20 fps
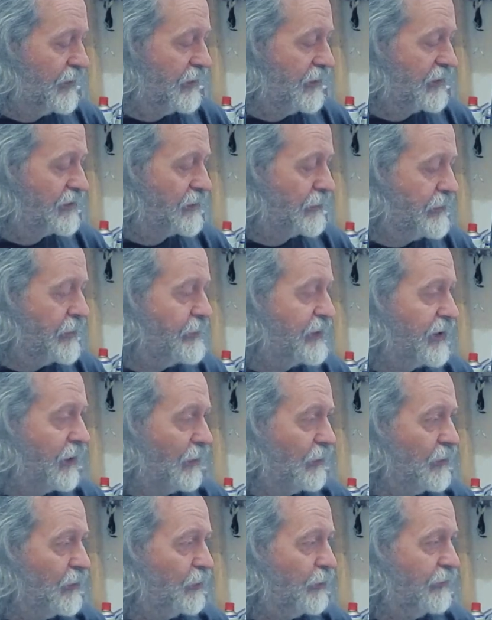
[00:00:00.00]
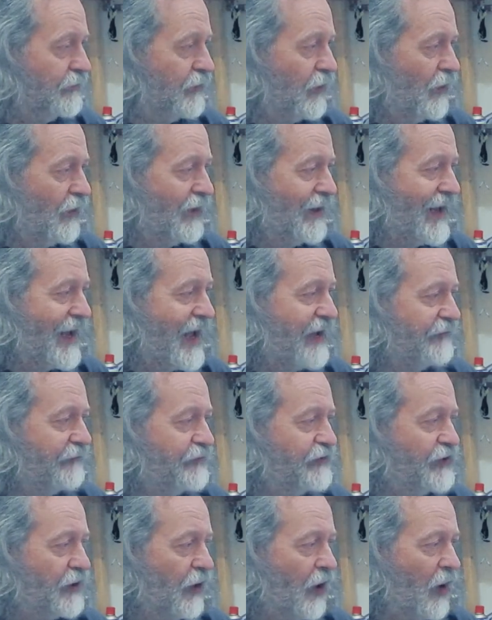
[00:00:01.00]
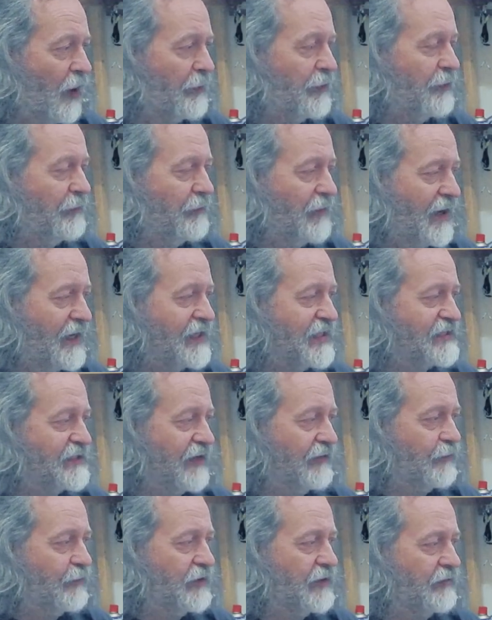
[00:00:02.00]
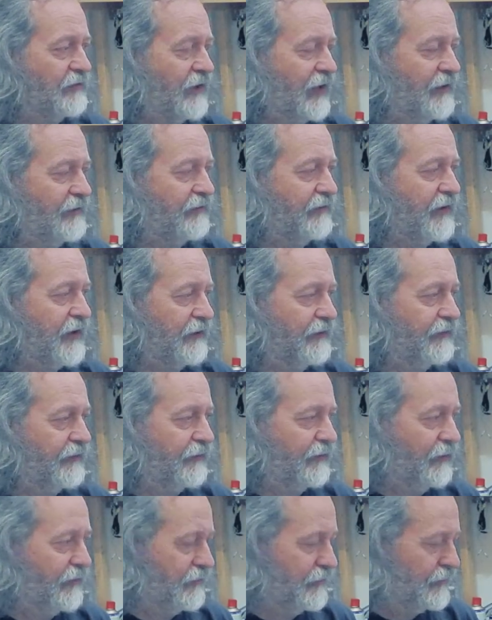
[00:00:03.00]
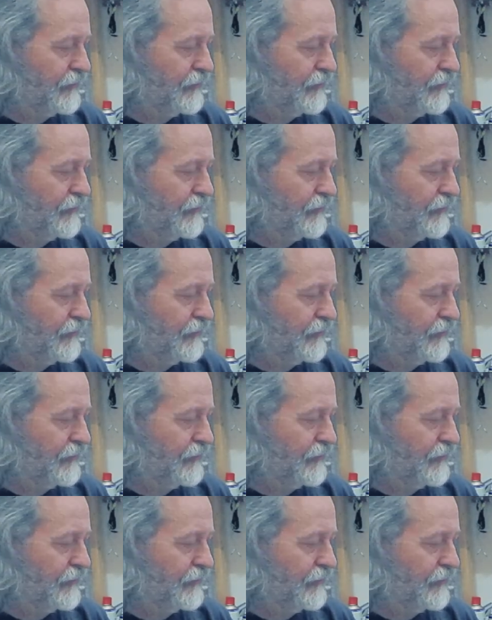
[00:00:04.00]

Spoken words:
So here we go. We've got an F sharp minor 7 with a flattened 5th.